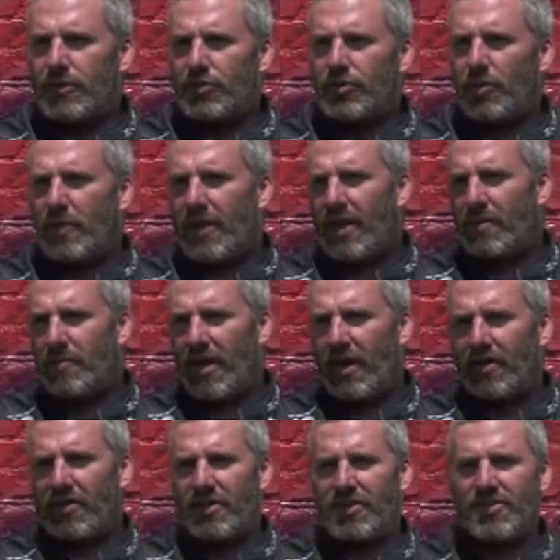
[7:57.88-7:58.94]
so we come
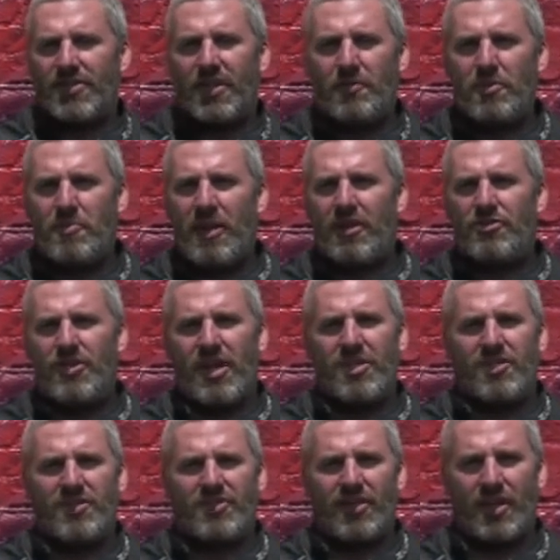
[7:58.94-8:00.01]
down to these uh,
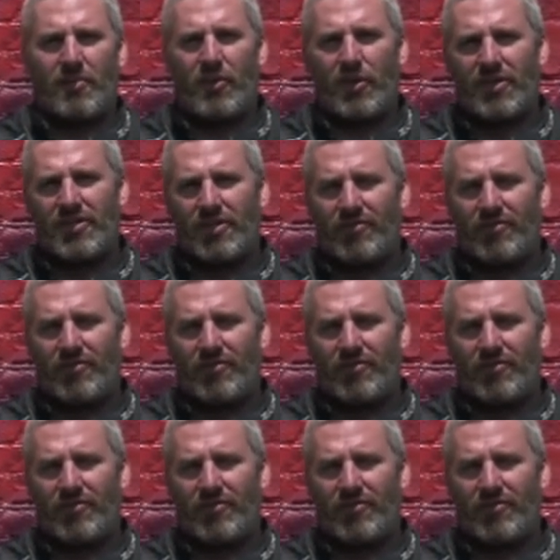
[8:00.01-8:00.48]
repatriation ceremonies.